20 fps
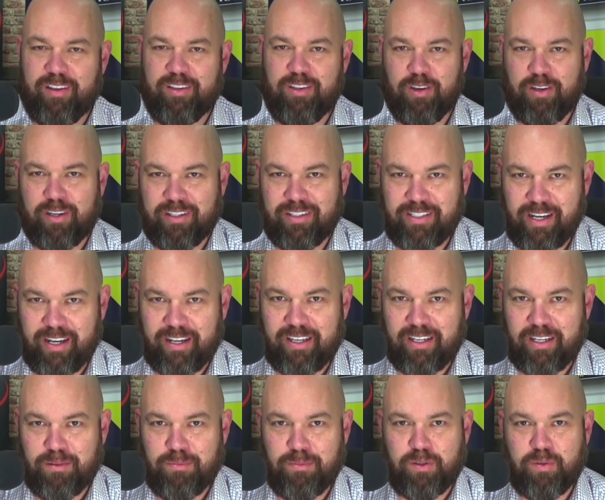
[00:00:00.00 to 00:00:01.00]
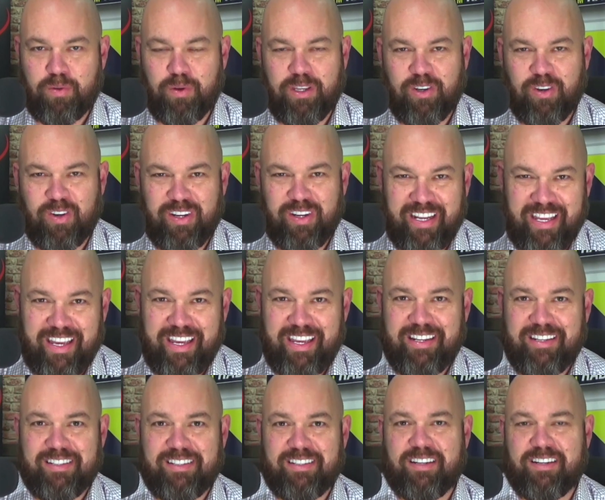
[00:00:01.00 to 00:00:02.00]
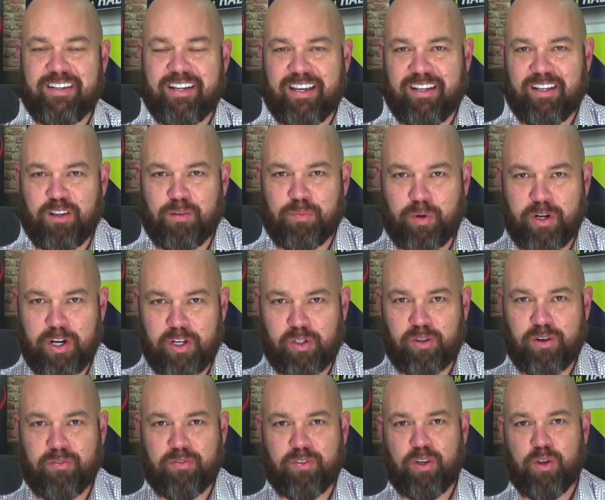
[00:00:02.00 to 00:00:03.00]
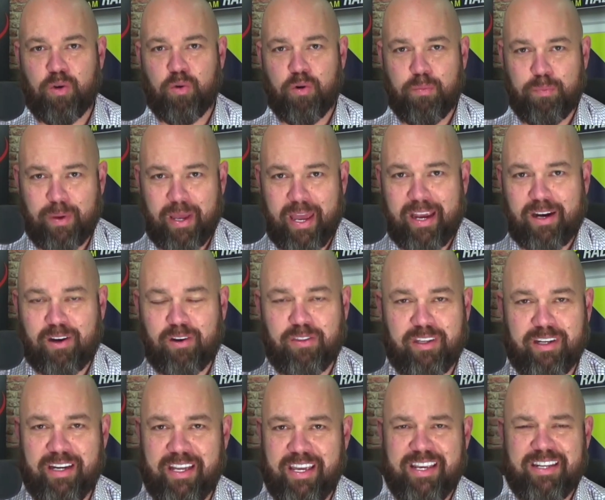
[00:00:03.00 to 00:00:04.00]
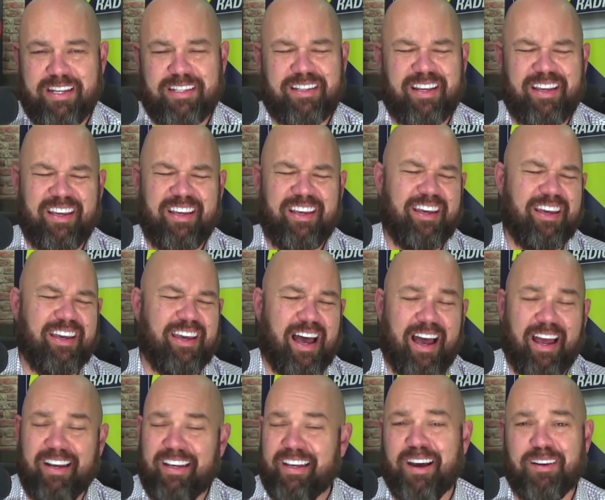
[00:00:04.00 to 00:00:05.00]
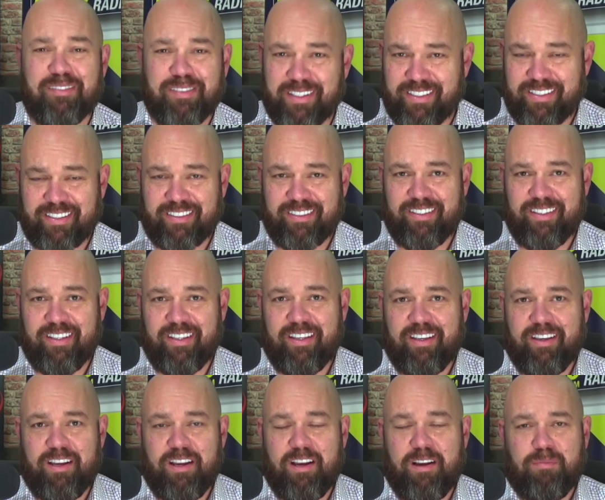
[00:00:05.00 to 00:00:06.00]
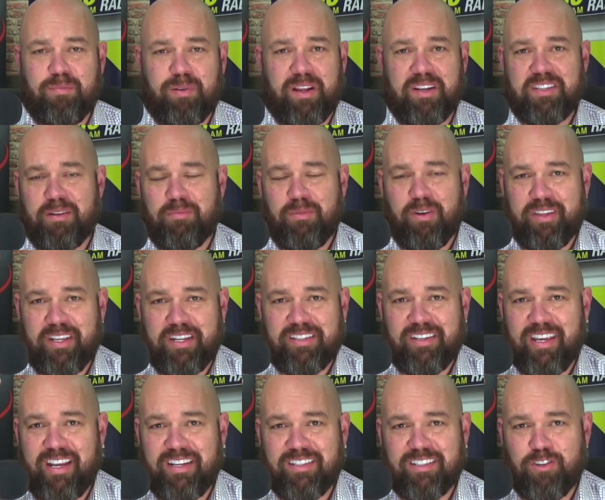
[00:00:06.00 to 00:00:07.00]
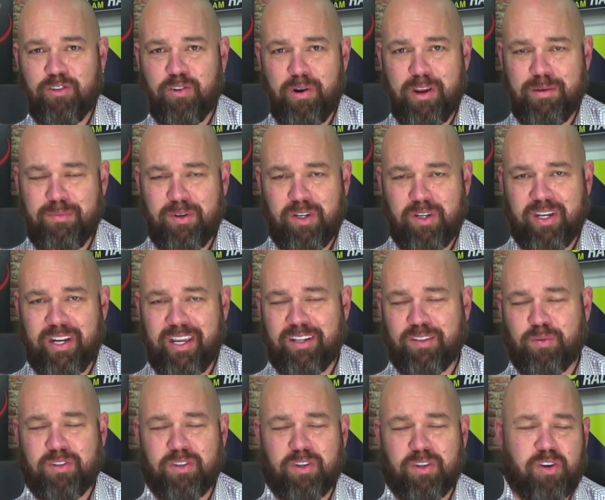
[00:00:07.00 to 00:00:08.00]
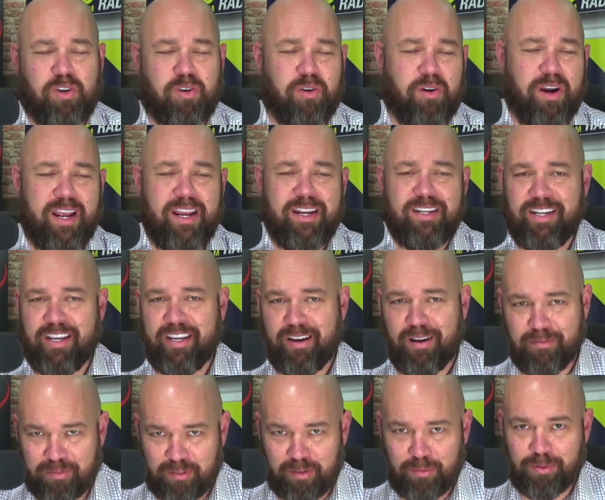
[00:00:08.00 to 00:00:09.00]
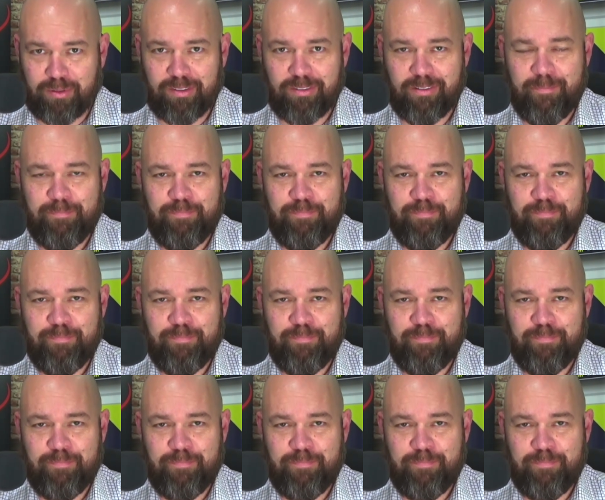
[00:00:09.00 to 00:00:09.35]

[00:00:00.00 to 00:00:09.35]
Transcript: You can tuck it in between your knees to take a little pressure off the lower back or the knees. I love it. Plus, I'm on these Giza Dream Sheets, which are crazy comfortable.